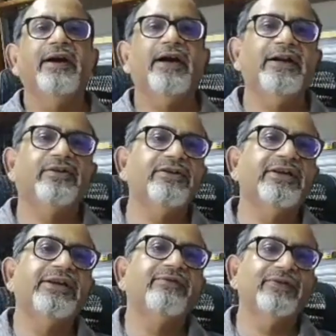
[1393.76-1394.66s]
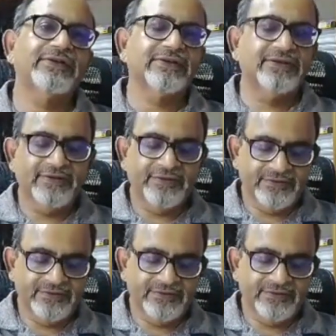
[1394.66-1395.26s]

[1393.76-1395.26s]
iatrogenic first.